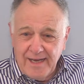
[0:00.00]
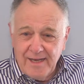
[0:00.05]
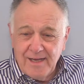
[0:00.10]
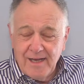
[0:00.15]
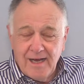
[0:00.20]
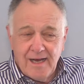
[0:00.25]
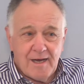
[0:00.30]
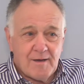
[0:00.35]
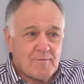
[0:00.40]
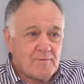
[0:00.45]
Okay,
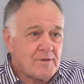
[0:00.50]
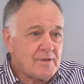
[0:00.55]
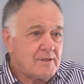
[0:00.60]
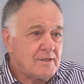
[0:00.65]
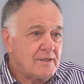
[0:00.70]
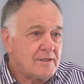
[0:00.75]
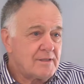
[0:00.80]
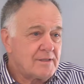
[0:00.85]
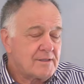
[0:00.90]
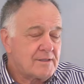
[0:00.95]

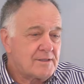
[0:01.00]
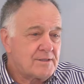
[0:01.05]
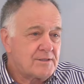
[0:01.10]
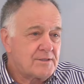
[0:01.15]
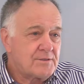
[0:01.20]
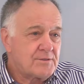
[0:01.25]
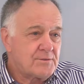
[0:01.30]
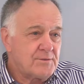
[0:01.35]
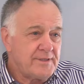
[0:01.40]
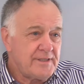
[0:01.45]

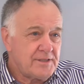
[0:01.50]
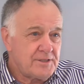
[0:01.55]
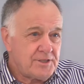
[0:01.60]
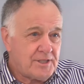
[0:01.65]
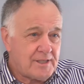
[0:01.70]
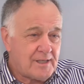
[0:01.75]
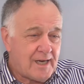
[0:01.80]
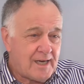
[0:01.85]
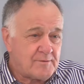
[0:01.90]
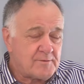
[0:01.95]
3
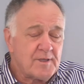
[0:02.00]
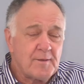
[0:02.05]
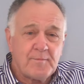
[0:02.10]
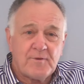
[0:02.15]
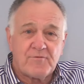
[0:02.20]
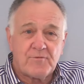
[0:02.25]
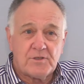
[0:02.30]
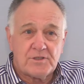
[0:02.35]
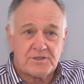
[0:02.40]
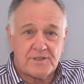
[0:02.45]
agenda items. Let me
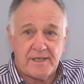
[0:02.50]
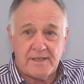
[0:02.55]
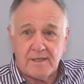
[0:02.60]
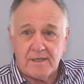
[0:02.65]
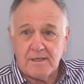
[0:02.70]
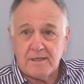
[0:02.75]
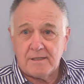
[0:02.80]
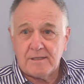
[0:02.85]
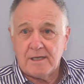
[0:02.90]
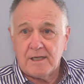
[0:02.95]
first say
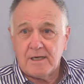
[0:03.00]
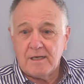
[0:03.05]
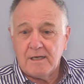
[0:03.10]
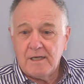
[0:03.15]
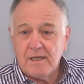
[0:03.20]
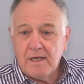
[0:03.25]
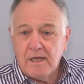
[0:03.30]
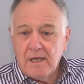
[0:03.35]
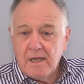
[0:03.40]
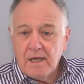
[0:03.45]
that
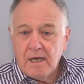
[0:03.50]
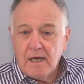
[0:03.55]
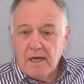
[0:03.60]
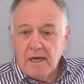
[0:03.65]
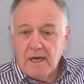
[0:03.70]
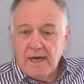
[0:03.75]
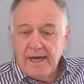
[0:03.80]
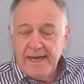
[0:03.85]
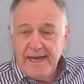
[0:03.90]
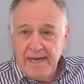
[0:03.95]

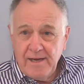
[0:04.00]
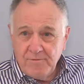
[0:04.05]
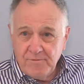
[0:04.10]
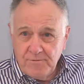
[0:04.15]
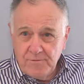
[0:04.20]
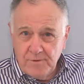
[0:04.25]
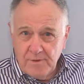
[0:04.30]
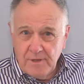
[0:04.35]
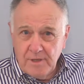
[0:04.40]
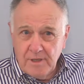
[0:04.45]
I
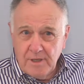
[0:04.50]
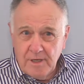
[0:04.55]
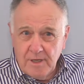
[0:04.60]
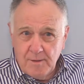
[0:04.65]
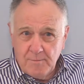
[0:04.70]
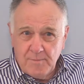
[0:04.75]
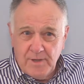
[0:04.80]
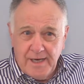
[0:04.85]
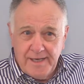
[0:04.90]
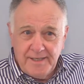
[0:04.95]
have
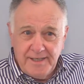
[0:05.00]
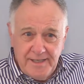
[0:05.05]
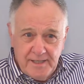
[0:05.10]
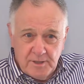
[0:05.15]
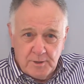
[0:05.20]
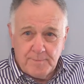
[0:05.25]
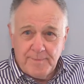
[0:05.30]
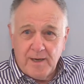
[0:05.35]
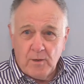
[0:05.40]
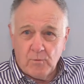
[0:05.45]

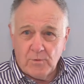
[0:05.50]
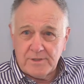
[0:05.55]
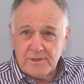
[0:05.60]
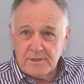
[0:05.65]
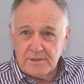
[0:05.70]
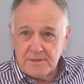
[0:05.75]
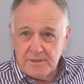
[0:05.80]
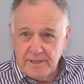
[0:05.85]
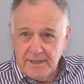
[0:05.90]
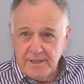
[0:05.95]
ideas about what
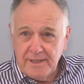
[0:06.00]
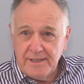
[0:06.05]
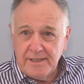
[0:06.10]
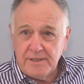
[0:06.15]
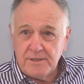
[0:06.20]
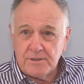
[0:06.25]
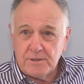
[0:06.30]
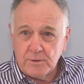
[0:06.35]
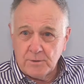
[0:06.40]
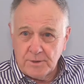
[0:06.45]
the city
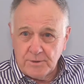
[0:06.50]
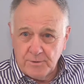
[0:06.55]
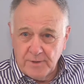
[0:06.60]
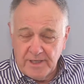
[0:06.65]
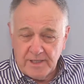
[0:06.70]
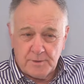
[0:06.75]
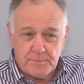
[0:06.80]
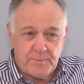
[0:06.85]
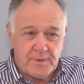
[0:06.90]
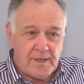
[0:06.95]
needs to
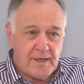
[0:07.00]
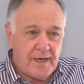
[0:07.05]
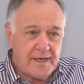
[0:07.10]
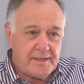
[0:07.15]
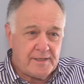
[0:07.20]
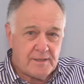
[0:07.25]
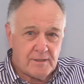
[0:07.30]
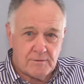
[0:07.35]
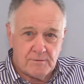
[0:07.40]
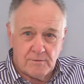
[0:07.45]
address, but I
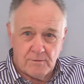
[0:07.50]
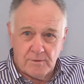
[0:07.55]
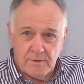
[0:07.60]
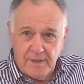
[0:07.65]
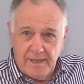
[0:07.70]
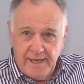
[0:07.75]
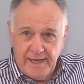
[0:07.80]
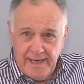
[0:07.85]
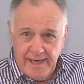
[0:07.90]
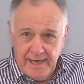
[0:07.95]
don't
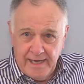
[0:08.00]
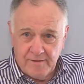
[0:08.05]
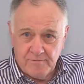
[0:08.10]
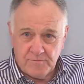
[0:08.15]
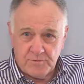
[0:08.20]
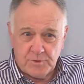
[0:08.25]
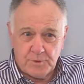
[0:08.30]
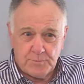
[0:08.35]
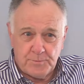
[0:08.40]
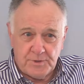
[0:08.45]

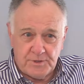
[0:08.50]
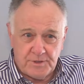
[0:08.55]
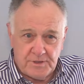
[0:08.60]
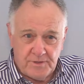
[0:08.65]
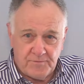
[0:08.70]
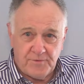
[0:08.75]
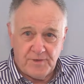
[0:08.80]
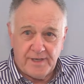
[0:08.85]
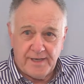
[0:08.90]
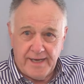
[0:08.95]
have
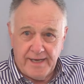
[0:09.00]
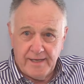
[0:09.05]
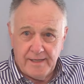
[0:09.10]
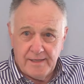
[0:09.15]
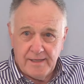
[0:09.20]
specific,